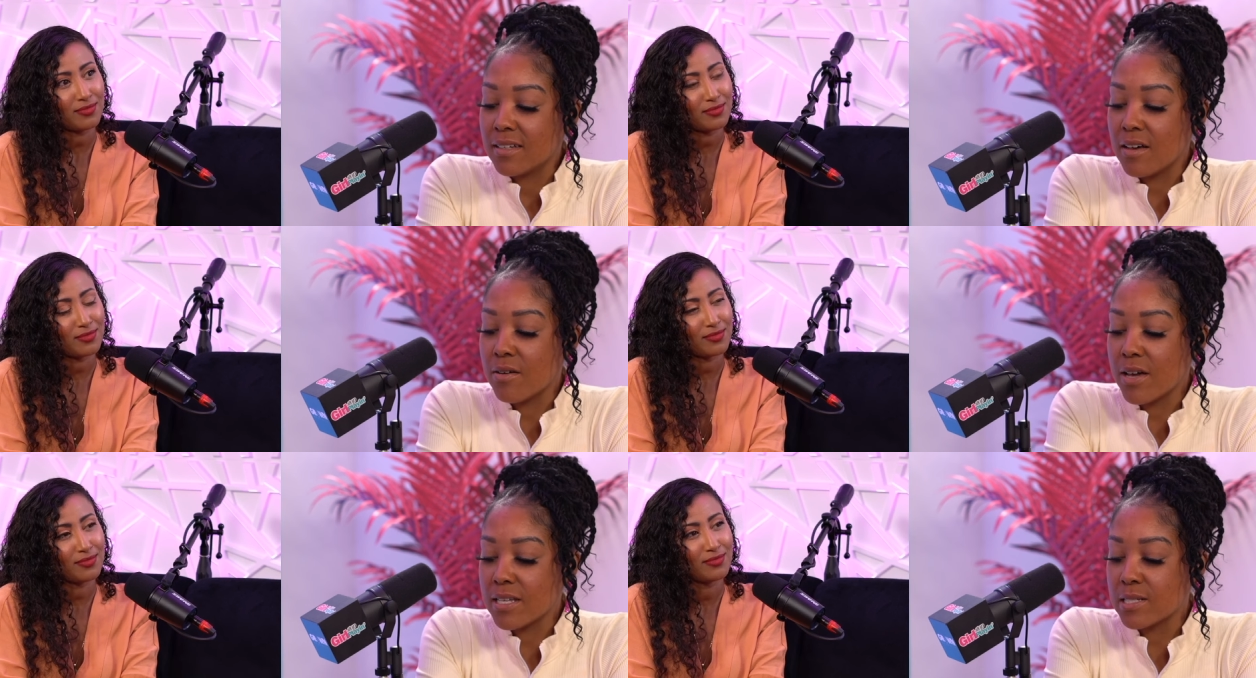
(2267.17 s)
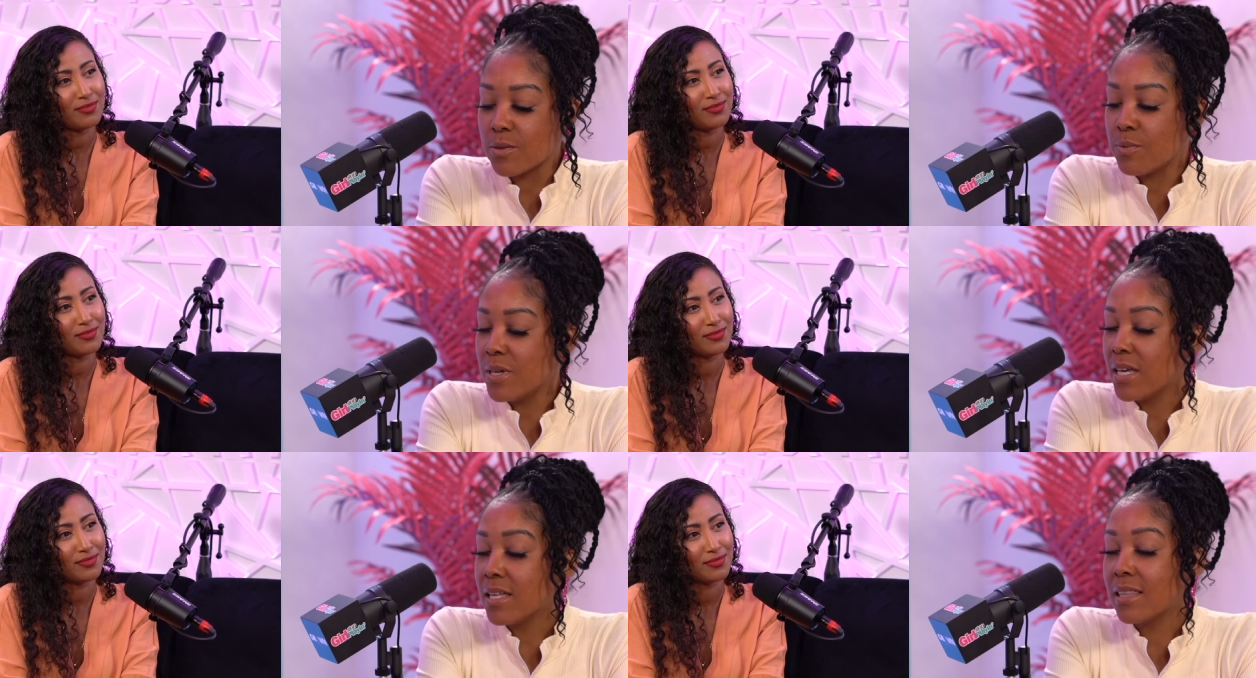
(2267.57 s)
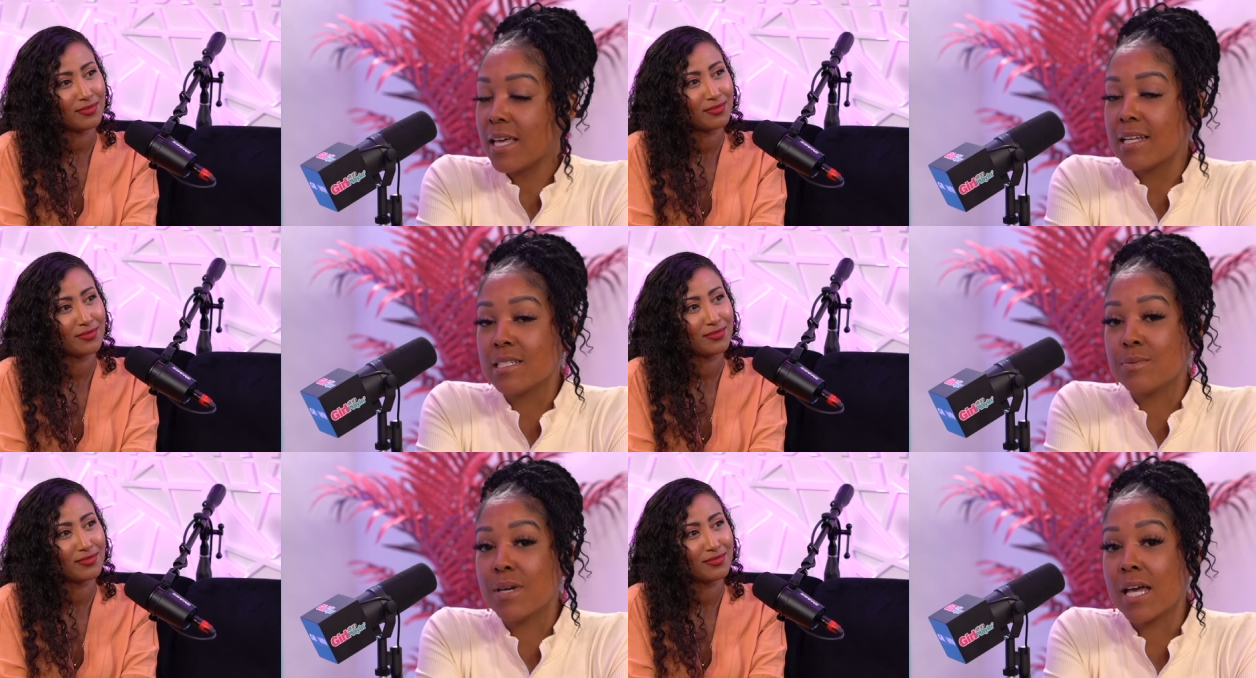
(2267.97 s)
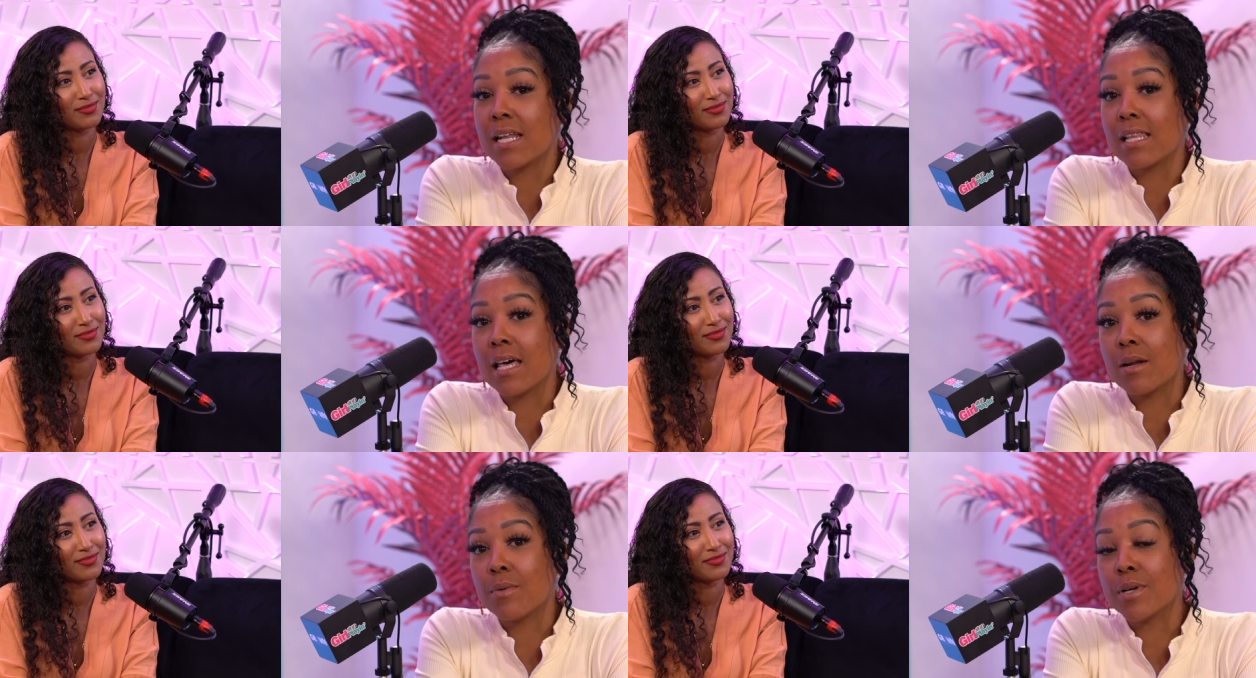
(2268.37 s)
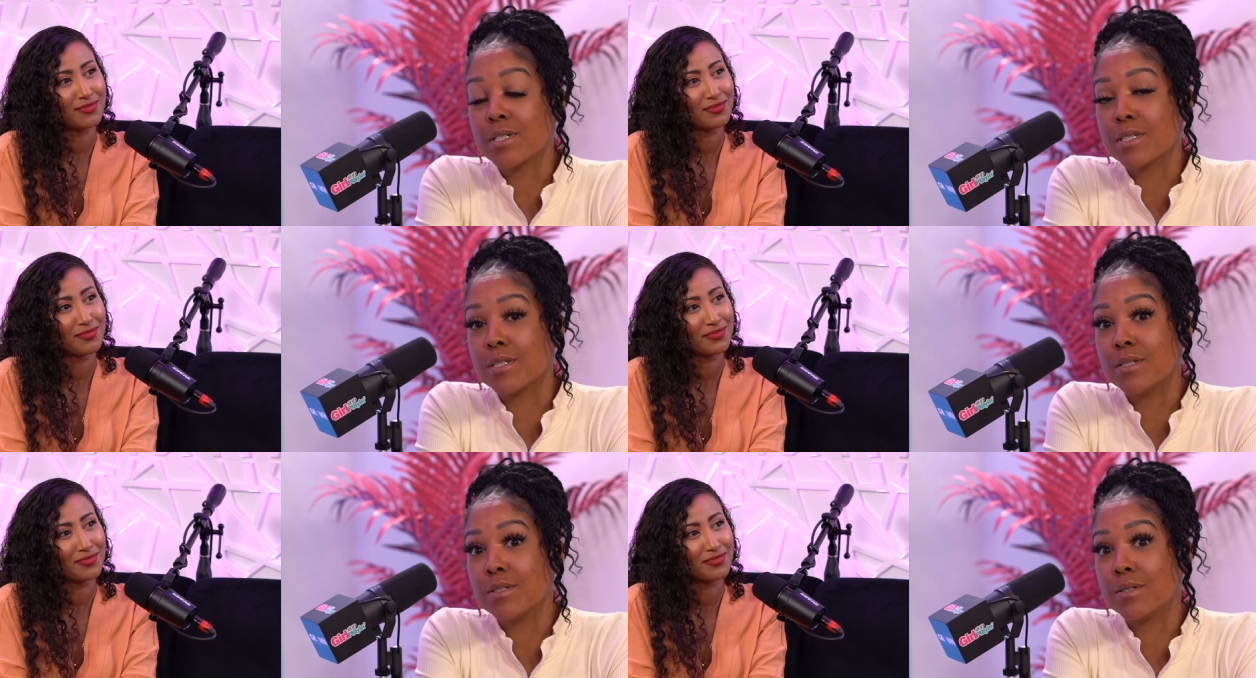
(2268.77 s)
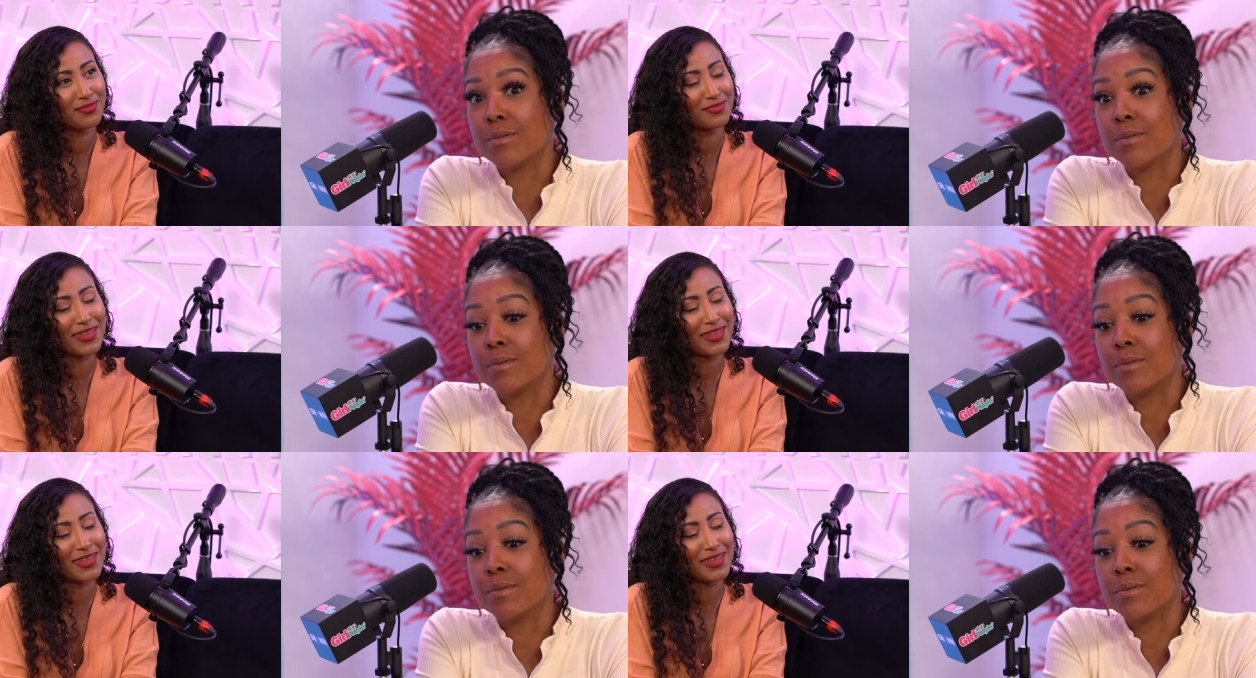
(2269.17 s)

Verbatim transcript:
Speaker 1: okay, so we ladies, we got a lot of work to do.